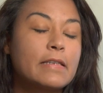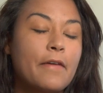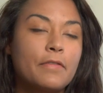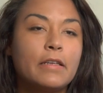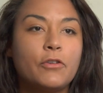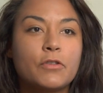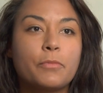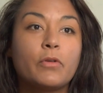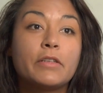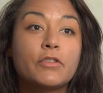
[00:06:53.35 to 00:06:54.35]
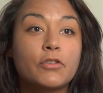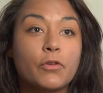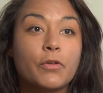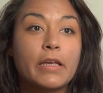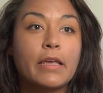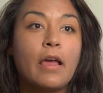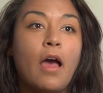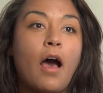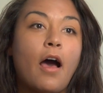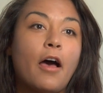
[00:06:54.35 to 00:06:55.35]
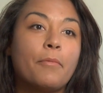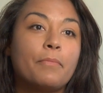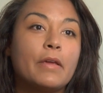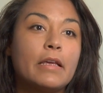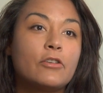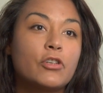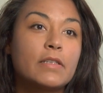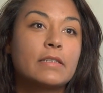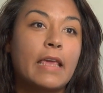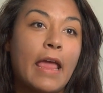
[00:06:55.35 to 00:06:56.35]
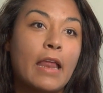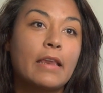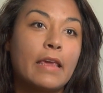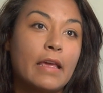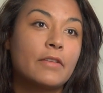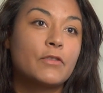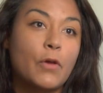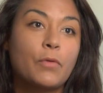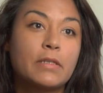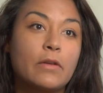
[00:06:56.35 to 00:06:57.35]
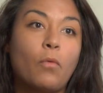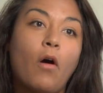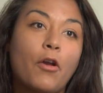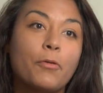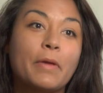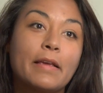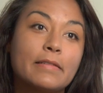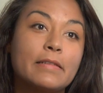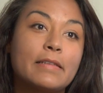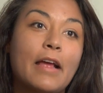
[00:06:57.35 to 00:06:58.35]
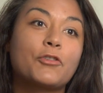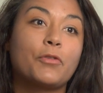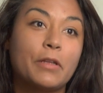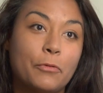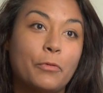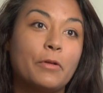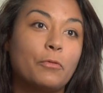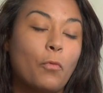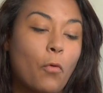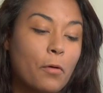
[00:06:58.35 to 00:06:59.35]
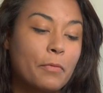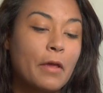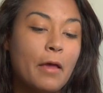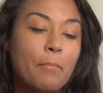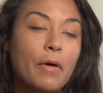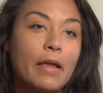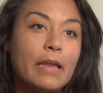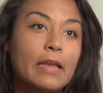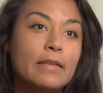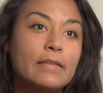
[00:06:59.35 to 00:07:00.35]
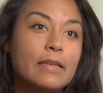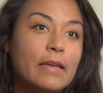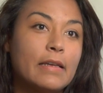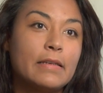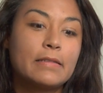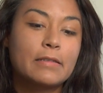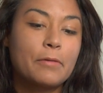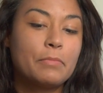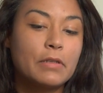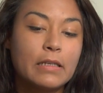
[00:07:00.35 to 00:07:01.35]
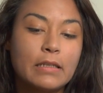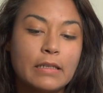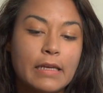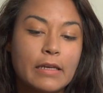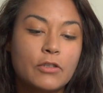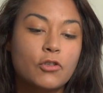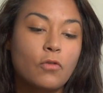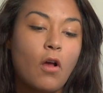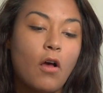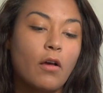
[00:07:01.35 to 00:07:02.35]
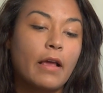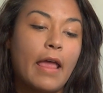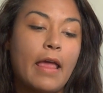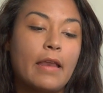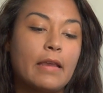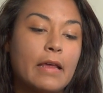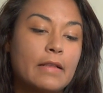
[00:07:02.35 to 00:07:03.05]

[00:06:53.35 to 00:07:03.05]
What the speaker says: definitely usable. It's sturdy. It just can't get soaked in water because it is natural. It will warp, but it is completely strong, and